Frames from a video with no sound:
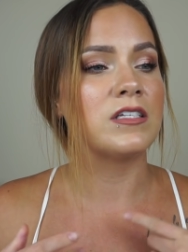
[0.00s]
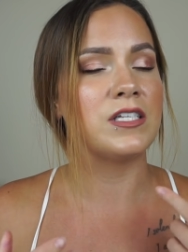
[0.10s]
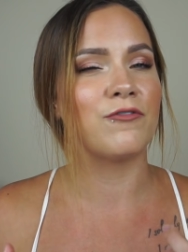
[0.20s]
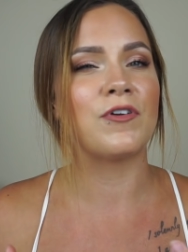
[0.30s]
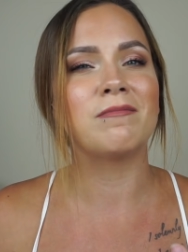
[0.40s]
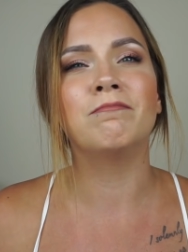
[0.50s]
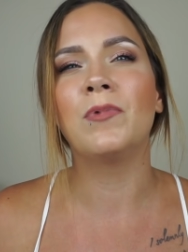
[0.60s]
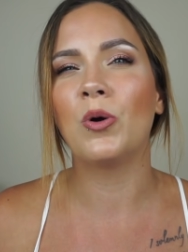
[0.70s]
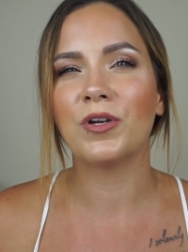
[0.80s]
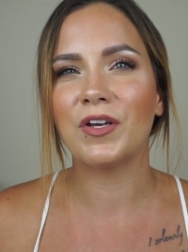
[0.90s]
different
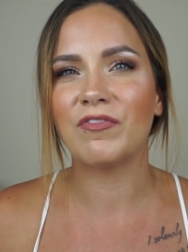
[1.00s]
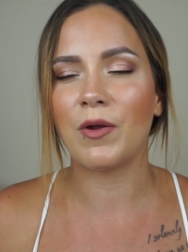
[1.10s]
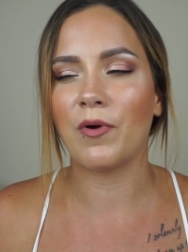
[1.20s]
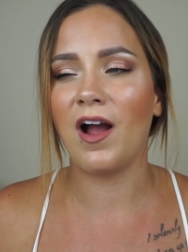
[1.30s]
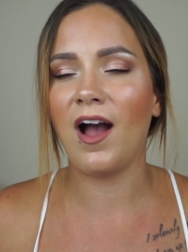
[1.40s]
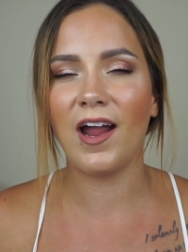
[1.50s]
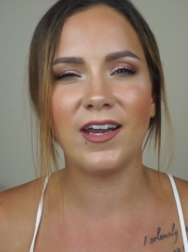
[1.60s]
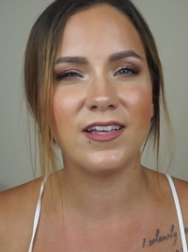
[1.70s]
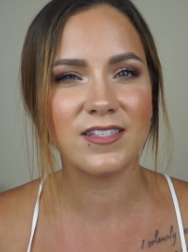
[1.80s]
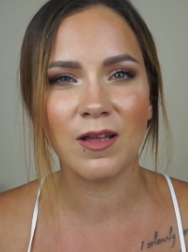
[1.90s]
motive. They were
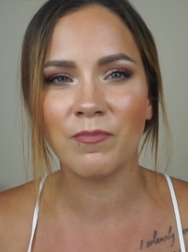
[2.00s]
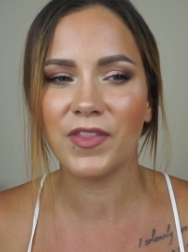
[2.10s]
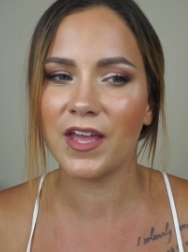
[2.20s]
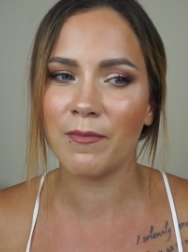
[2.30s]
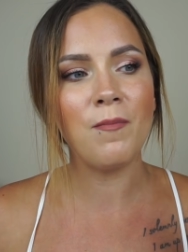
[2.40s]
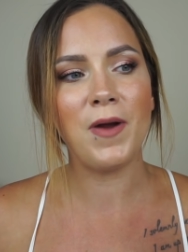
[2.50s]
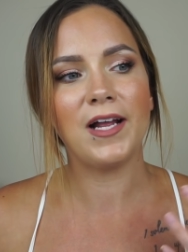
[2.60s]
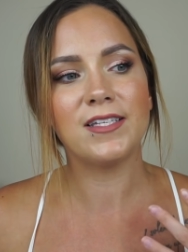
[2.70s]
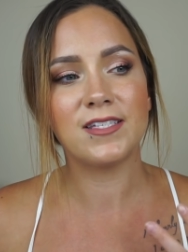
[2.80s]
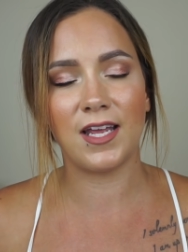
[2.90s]
hiding something. From
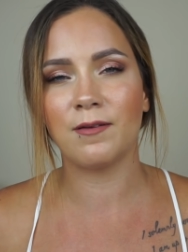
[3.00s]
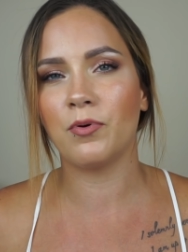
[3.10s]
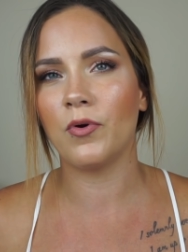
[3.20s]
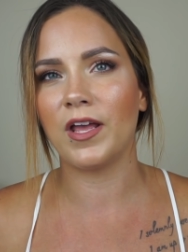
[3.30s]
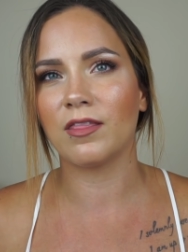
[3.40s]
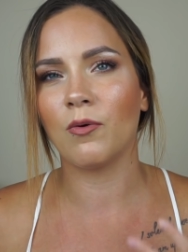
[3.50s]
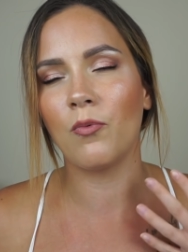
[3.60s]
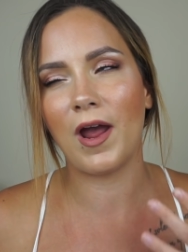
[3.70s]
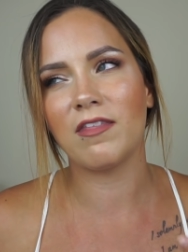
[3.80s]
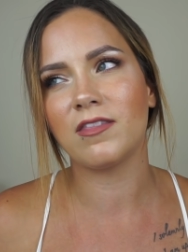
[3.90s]
my standpoint, the
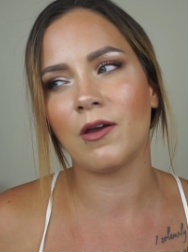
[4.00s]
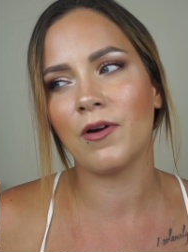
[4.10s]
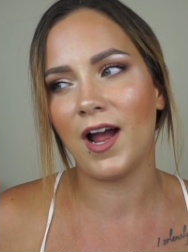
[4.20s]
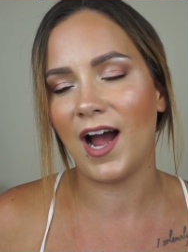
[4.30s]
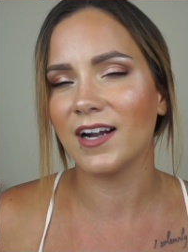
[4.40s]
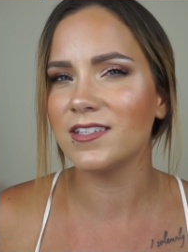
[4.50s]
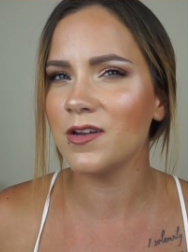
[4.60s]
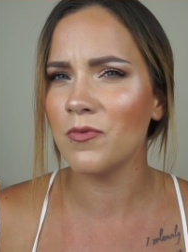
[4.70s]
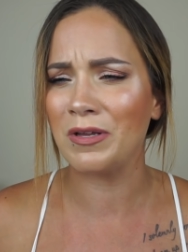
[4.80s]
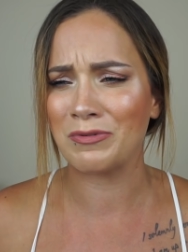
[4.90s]
way that they were
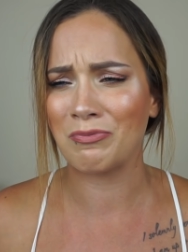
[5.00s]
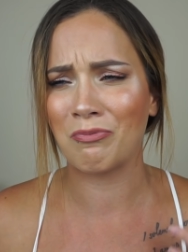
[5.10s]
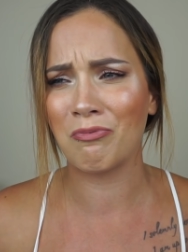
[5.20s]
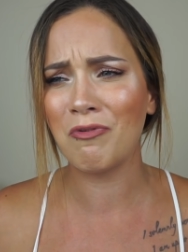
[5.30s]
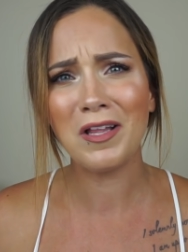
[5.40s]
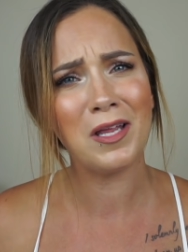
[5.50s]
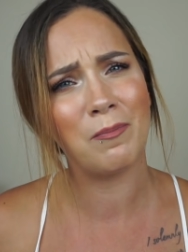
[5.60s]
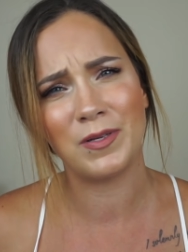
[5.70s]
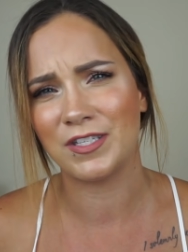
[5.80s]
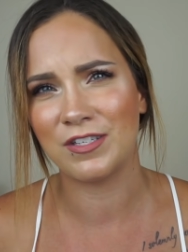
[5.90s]
acting was really
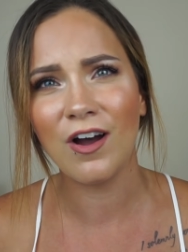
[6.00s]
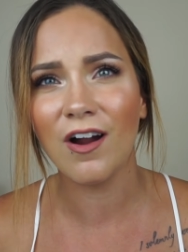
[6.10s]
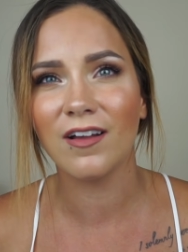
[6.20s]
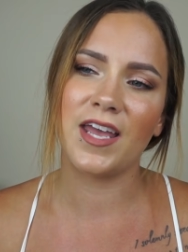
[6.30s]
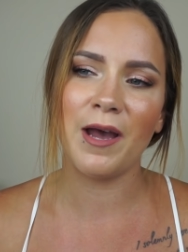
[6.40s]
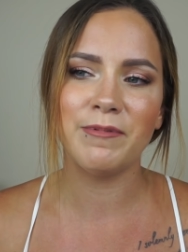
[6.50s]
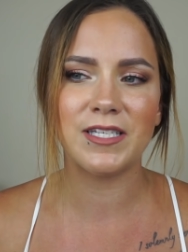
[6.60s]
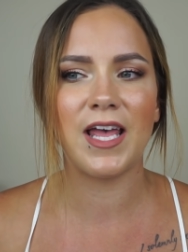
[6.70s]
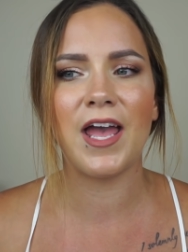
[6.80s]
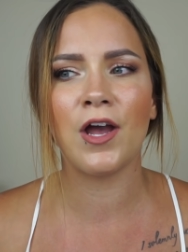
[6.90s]
bizarre. They kept
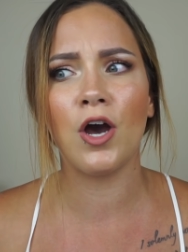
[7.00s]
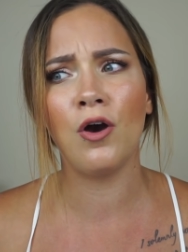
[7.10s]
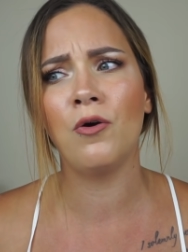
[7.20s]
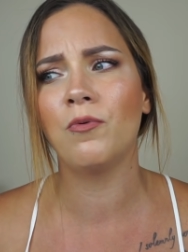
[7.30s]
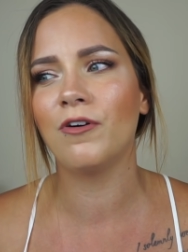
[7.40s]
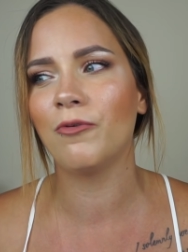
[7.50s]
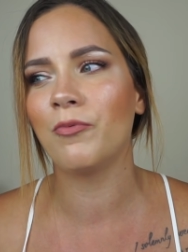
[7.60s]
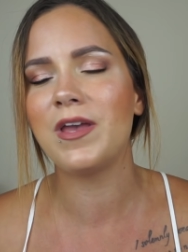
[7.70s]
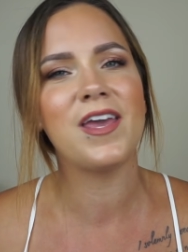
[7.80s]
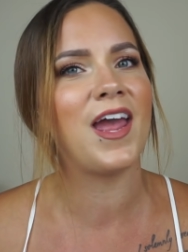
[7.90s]
saying, oh, well,
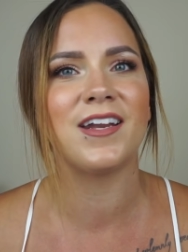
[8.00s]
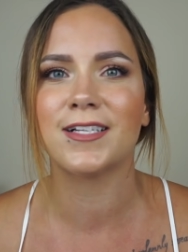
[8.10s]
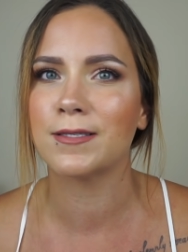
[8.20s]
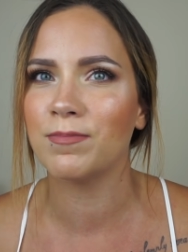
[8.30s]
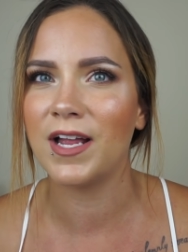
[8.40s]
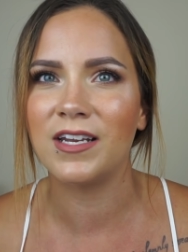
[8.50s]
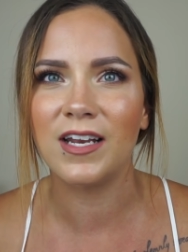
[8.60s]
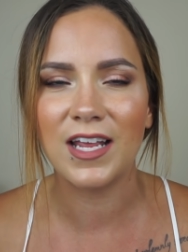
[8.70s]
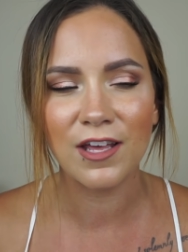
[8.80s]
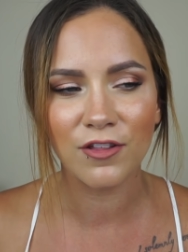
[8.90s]
we can't explain
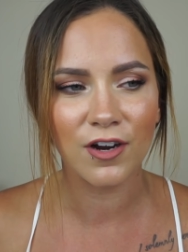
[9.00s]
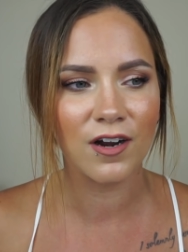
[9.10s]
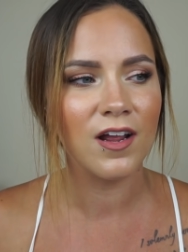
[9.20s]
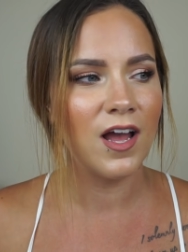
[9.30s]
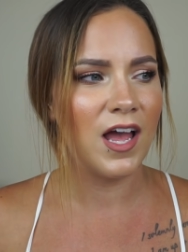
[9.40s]
it either.